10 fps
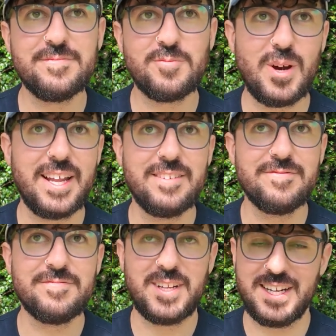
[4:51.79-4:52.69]
when,
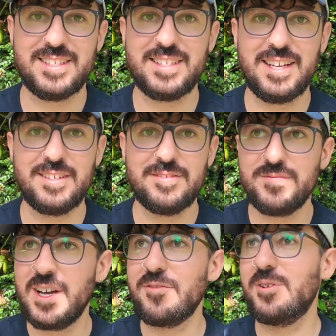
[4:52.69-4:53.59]
like I said,
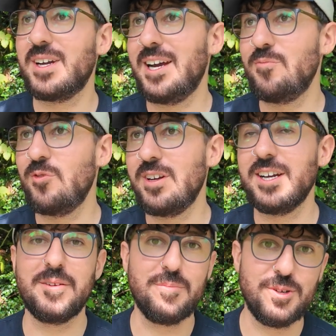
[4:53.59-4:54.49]
I've got a camera
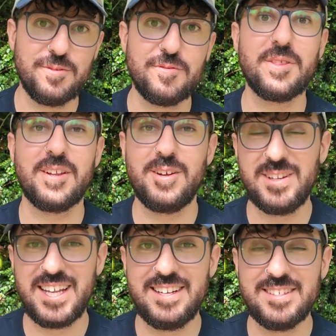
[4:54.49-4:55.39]
I can move with a
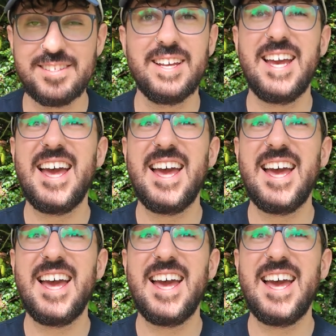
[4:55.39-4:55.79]
long lens.